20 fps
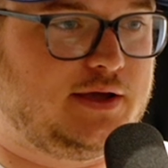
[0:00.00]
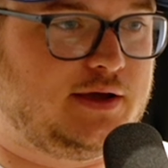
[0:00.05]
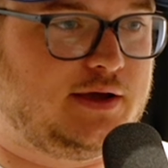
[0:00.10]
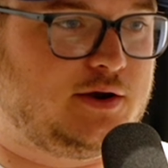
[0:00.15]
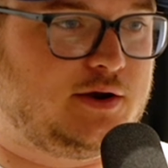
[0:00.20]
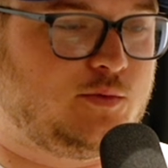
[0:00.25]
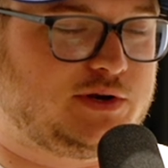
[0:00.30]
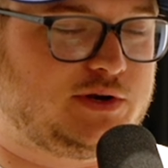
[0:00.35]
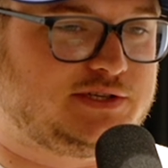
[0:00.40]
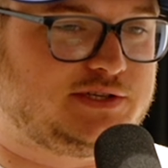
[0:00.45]
I
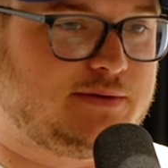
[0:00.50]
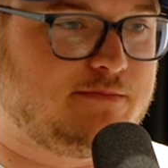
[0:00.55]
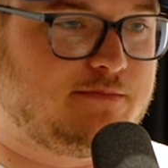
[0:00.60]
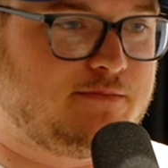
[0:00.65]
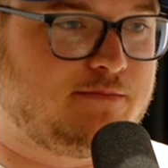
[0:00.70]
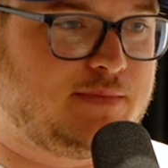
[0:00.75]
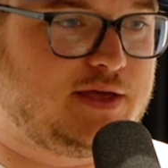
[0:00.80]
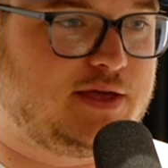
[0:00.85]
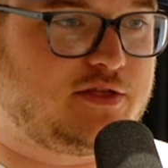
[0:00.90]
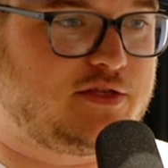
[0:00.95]
don't want to say
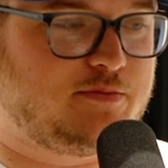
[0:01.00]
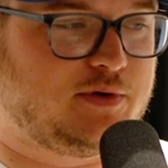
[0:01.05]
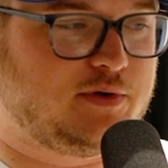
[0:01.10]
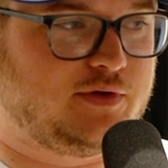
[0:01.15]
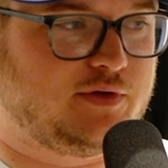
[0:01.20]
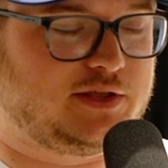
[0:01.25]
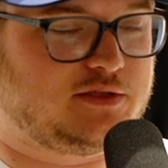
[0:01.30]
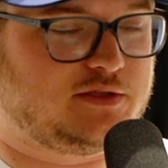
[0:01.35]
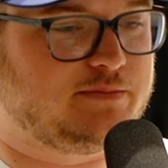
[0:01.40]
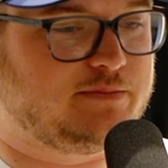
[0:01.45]
myth, but
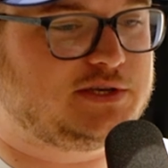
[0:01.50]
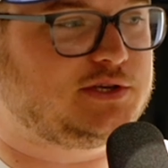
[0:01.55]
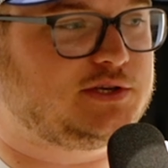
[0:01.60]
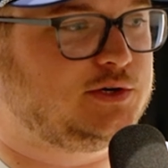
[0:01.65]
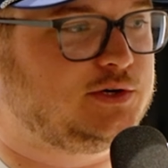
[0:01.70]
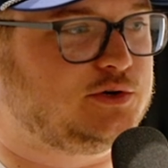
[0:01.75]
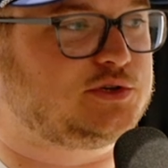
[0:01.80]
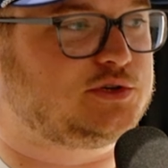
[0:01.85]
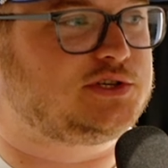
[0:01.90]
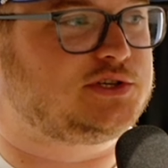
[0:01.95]
like the
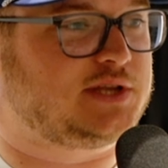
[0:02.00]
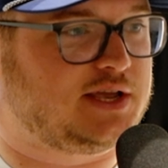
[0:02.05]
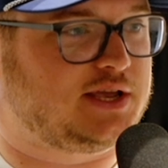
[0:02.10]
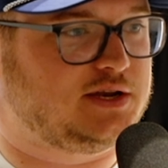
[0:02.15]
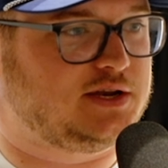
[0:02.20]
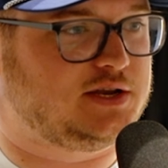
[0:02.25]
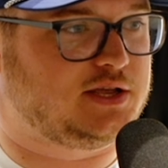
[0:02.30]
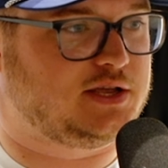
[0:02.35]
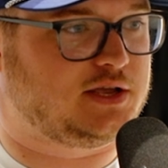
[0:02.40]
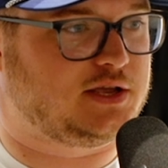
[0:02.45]

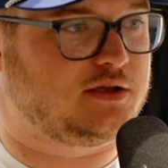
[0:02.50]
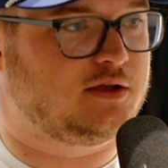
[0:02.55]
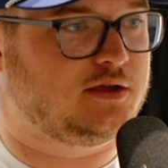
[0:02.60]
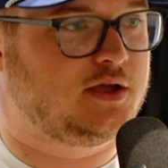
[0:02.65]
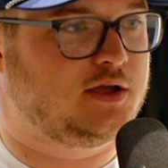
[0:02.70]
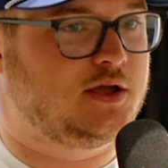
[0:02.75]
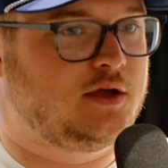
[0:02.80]
misunderstanding